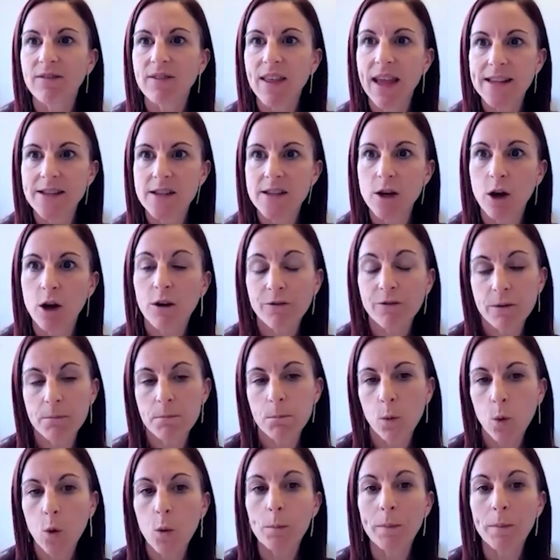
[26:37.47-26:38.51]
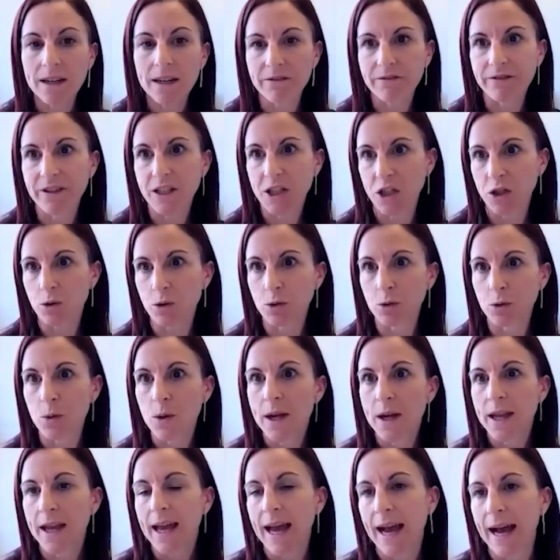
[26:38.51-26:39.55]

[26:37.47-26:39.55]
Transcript: that's often more beneficial